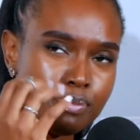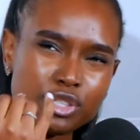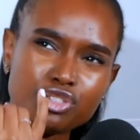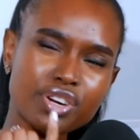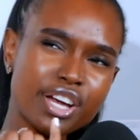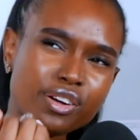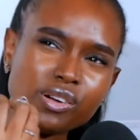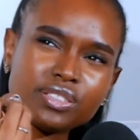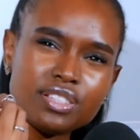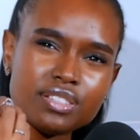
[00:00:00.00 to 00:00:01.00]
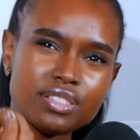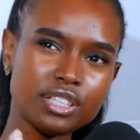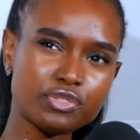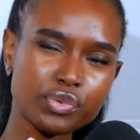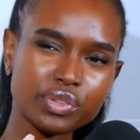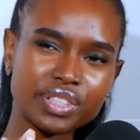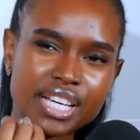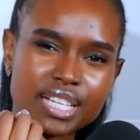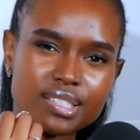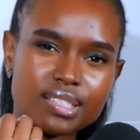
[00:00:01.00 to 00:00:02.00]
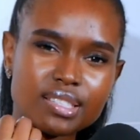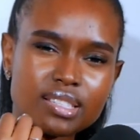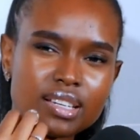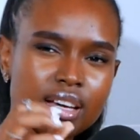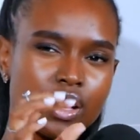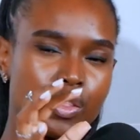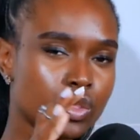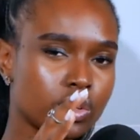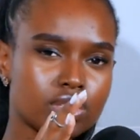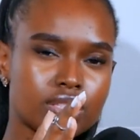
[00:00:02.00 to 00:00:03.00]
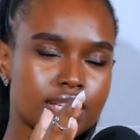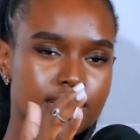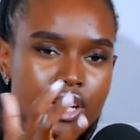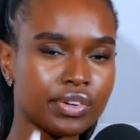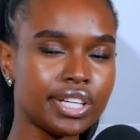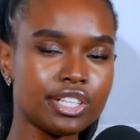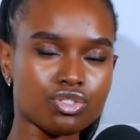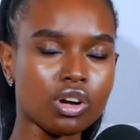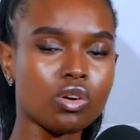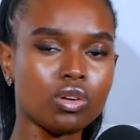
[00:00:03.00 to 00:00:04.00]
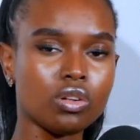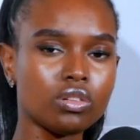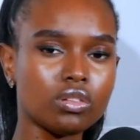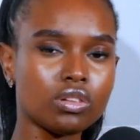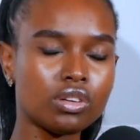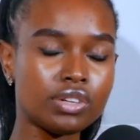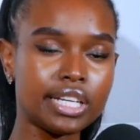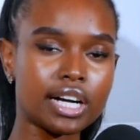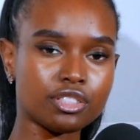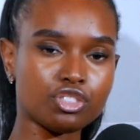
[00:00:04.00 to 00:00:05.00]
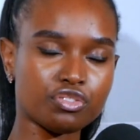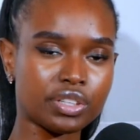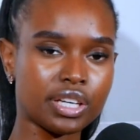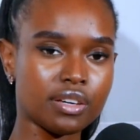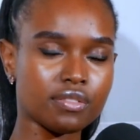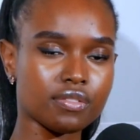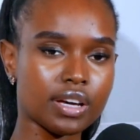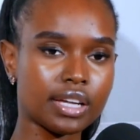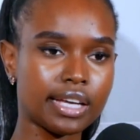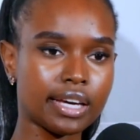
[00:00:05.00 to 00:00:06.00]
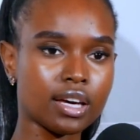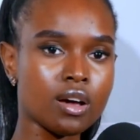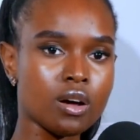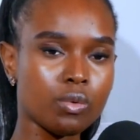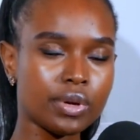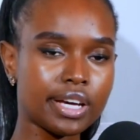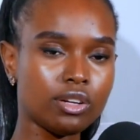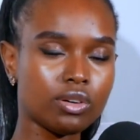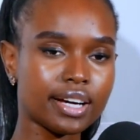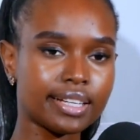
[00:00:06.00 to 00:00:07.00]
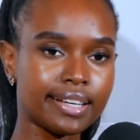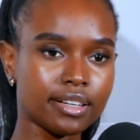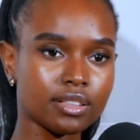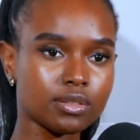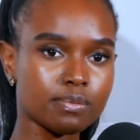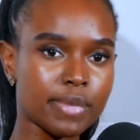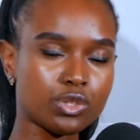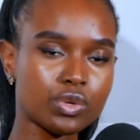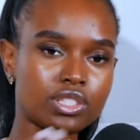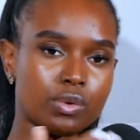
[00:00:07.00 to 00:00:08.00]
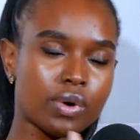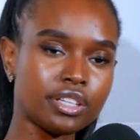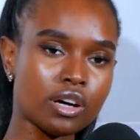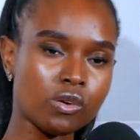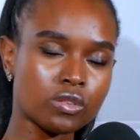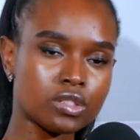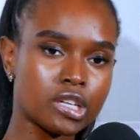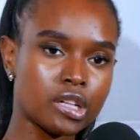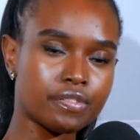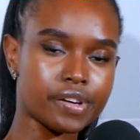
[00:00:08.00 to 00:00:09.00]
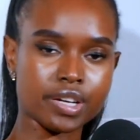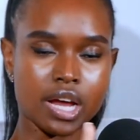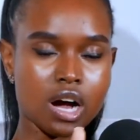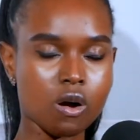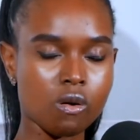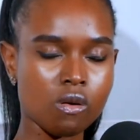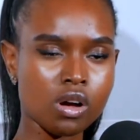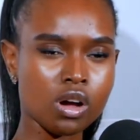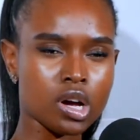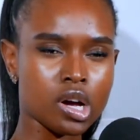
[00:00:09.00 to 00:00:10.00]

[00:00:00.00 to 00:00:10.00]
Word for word: betrayal, deceitfulness, those things I really struggle really hard to forgive. And like when I look at like my 21 year old self and now,